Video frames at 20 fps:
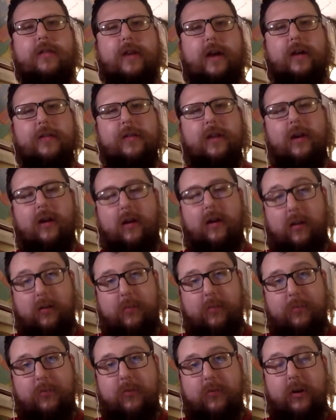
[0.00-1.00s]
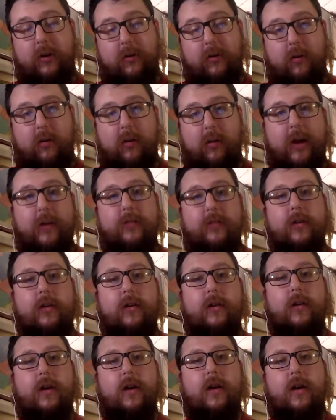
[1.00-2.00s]
outside of the general
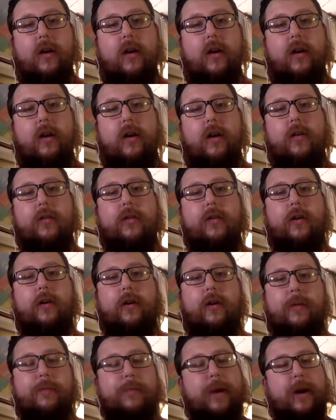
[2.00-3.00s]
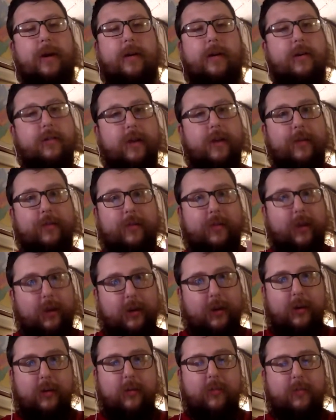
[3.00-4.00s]
election. So I'm paying attention to
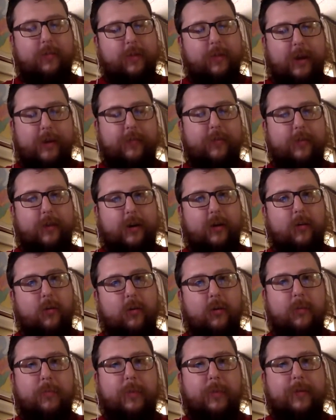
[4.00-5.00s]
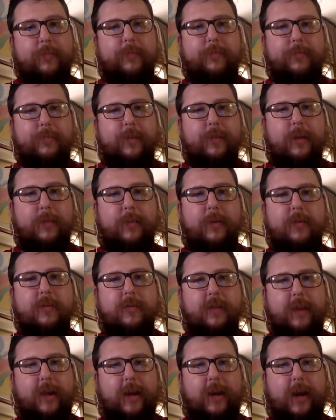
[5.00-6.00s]
everything. No, not everything, of course, but as much
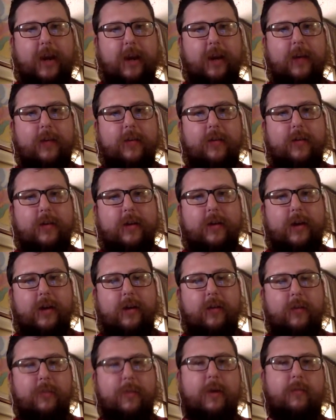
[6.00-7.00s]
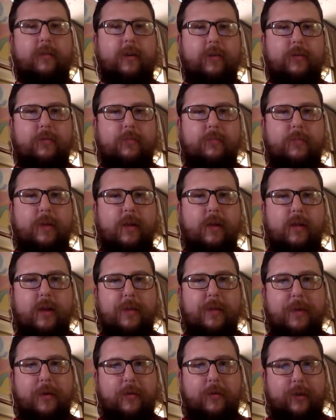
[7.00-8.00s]
as I can with my
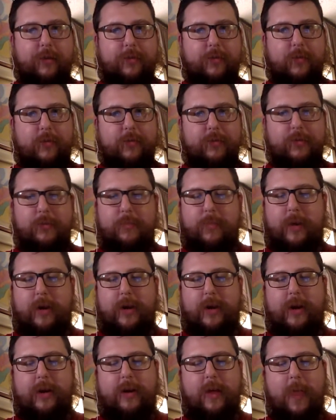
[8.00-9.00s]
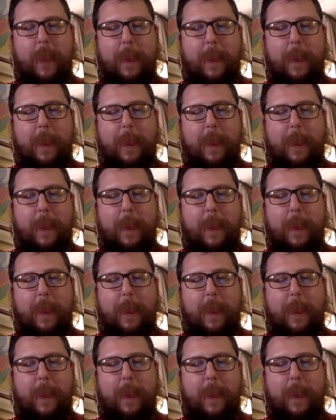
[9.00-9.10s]
limited resources. But